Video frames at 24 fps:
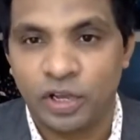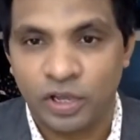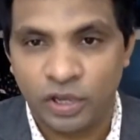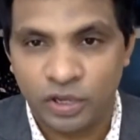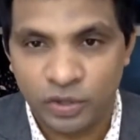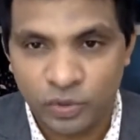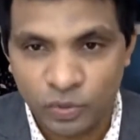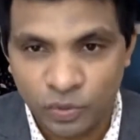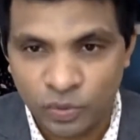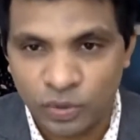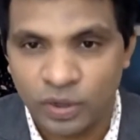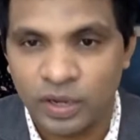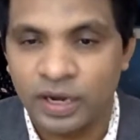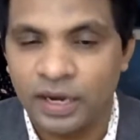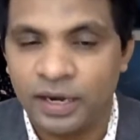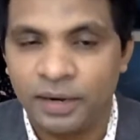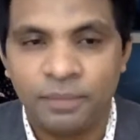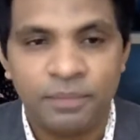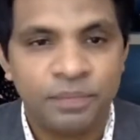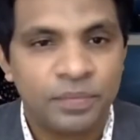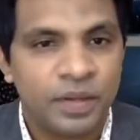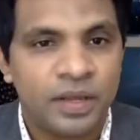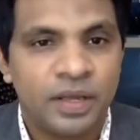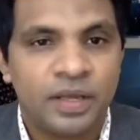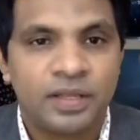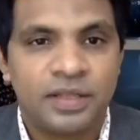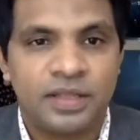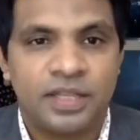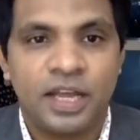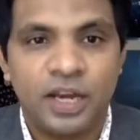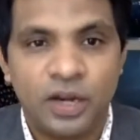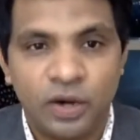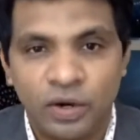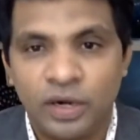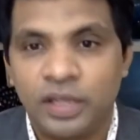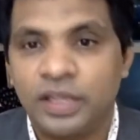Google.
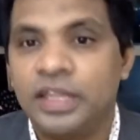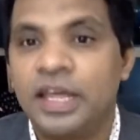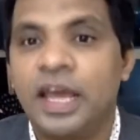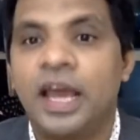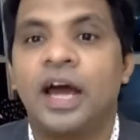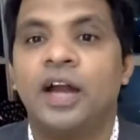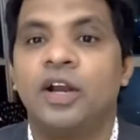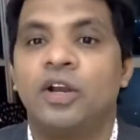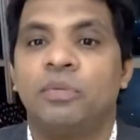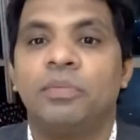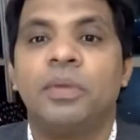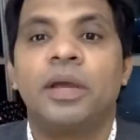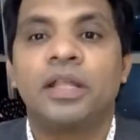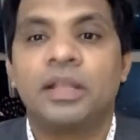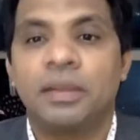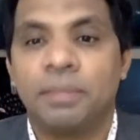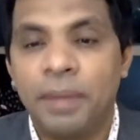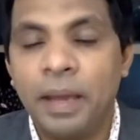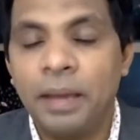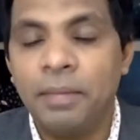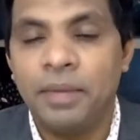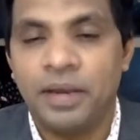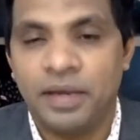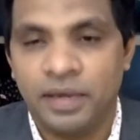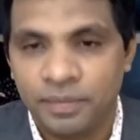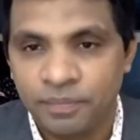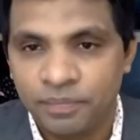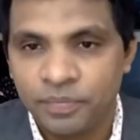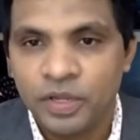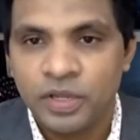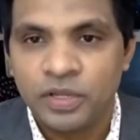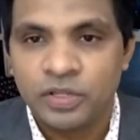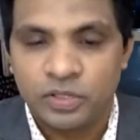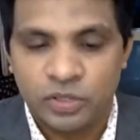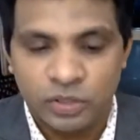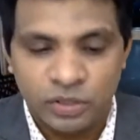Then only they have to make the payment.
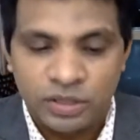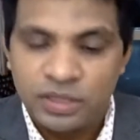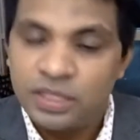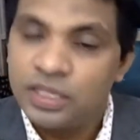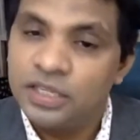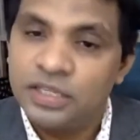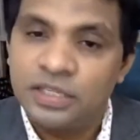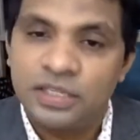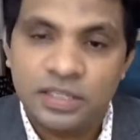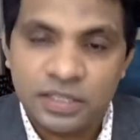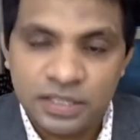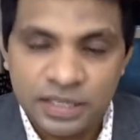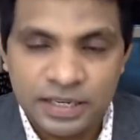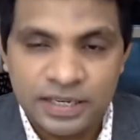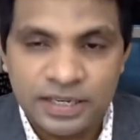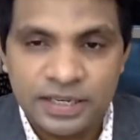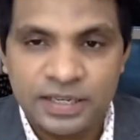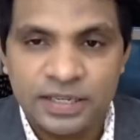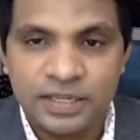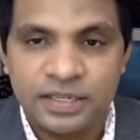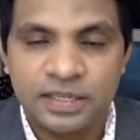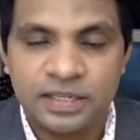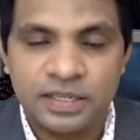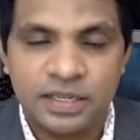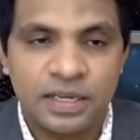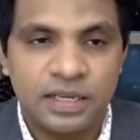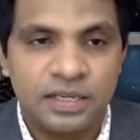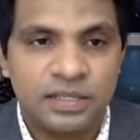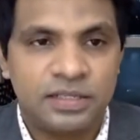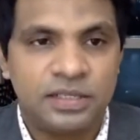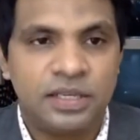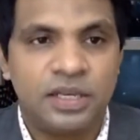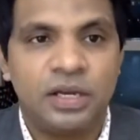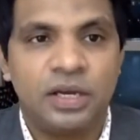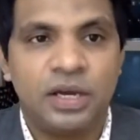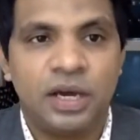So this is
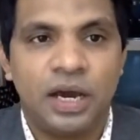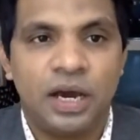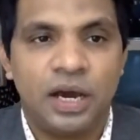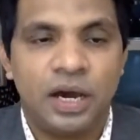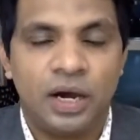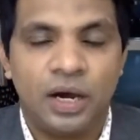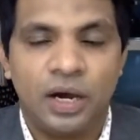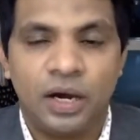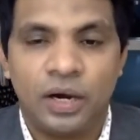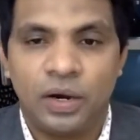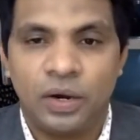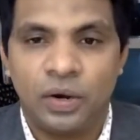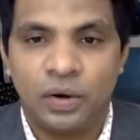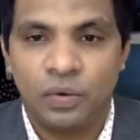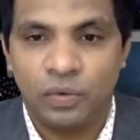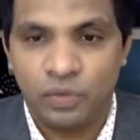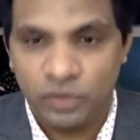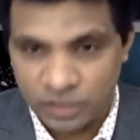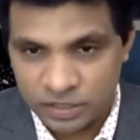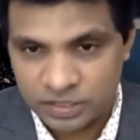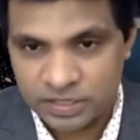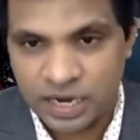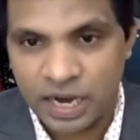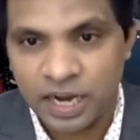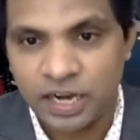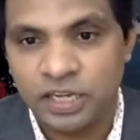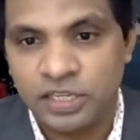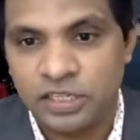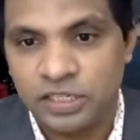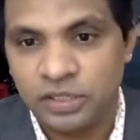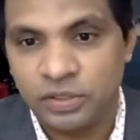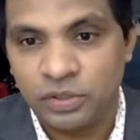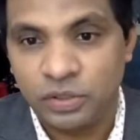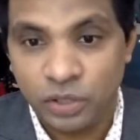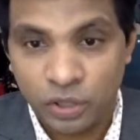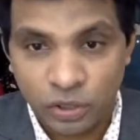the strategy
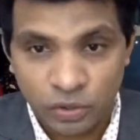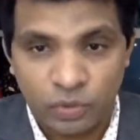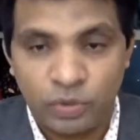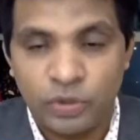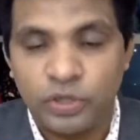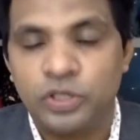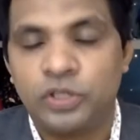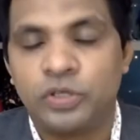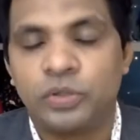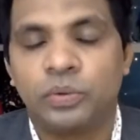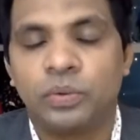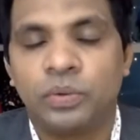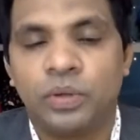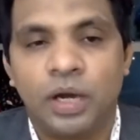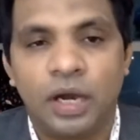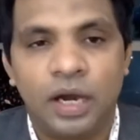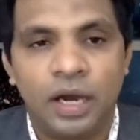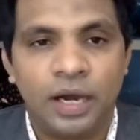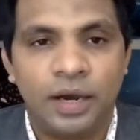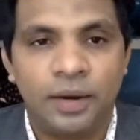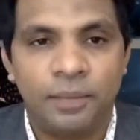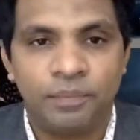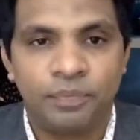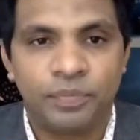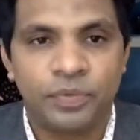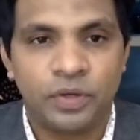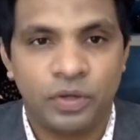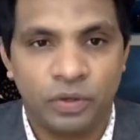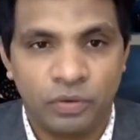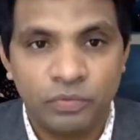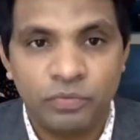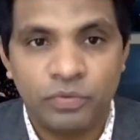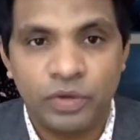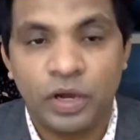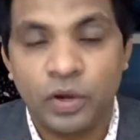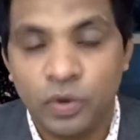you're going to
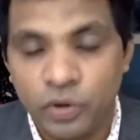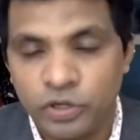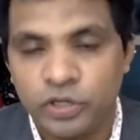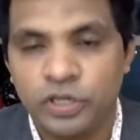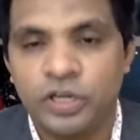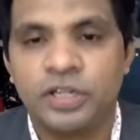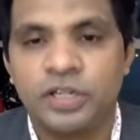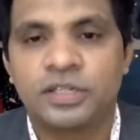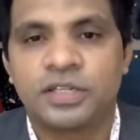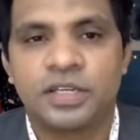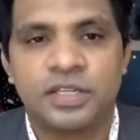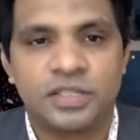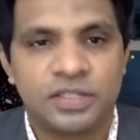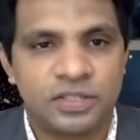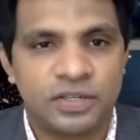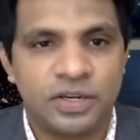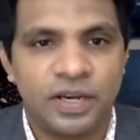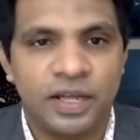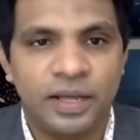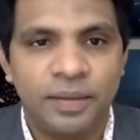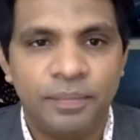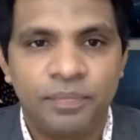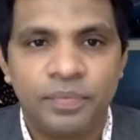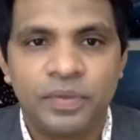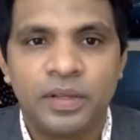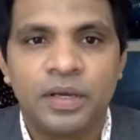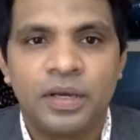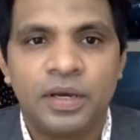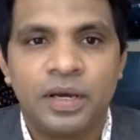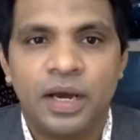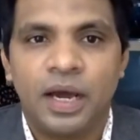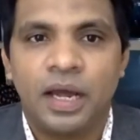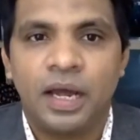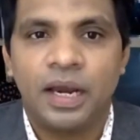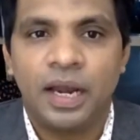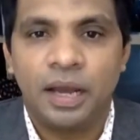we are going to discuss today,
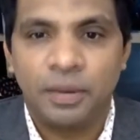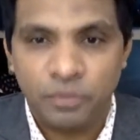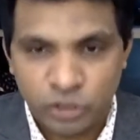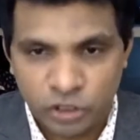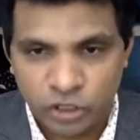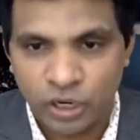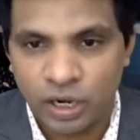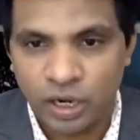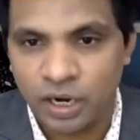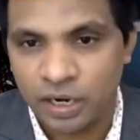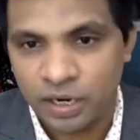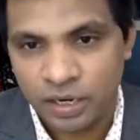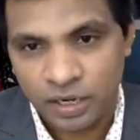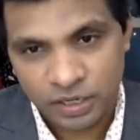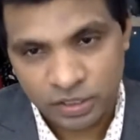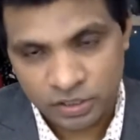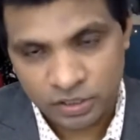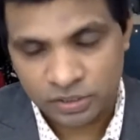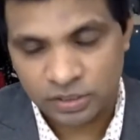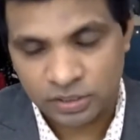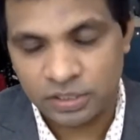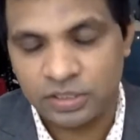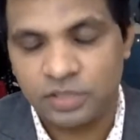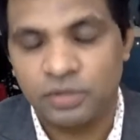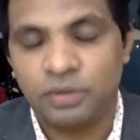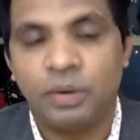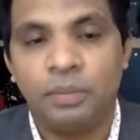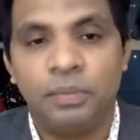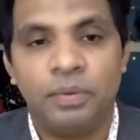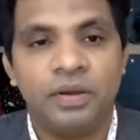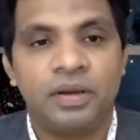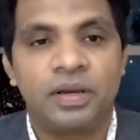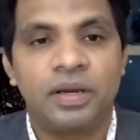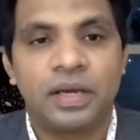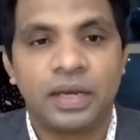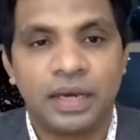and I'm sure it will
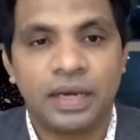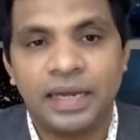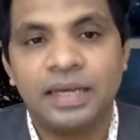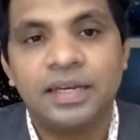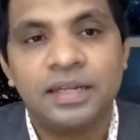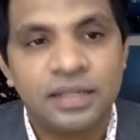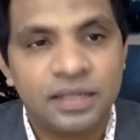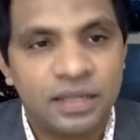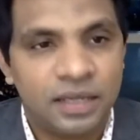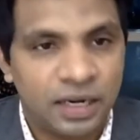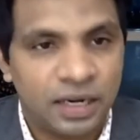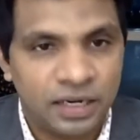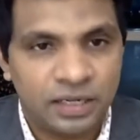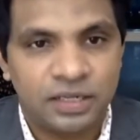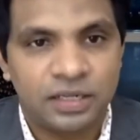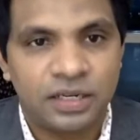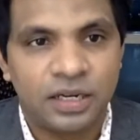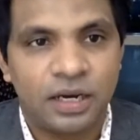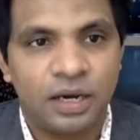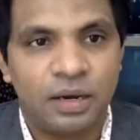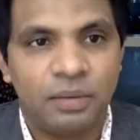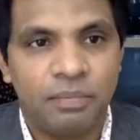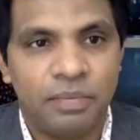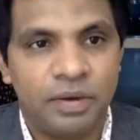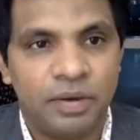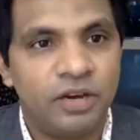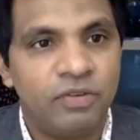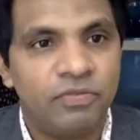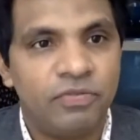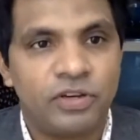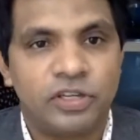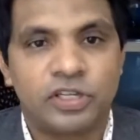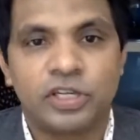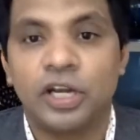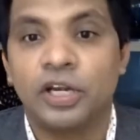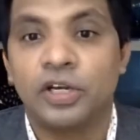be great
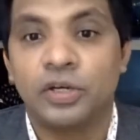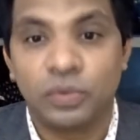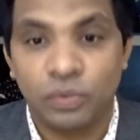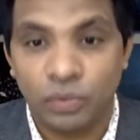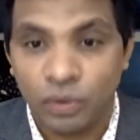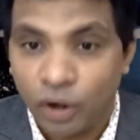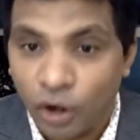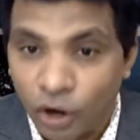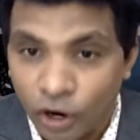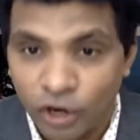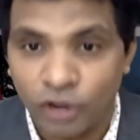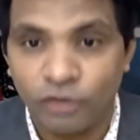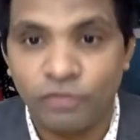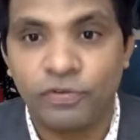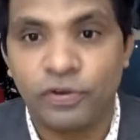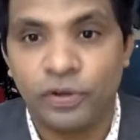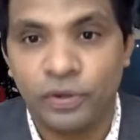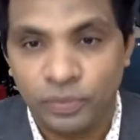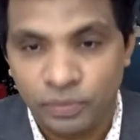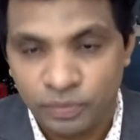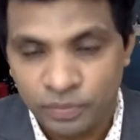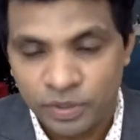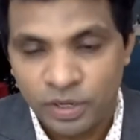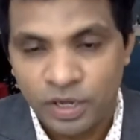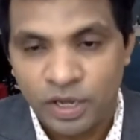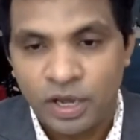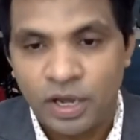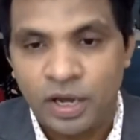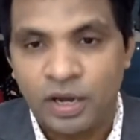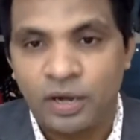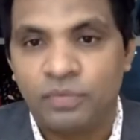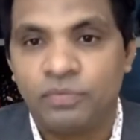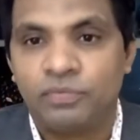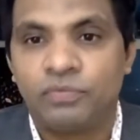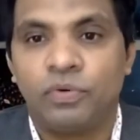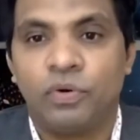beneficial to all of you
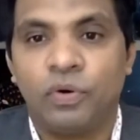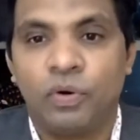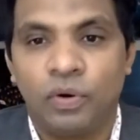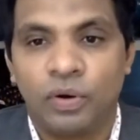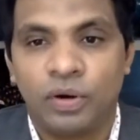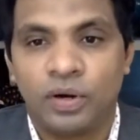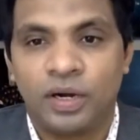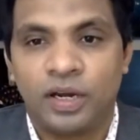for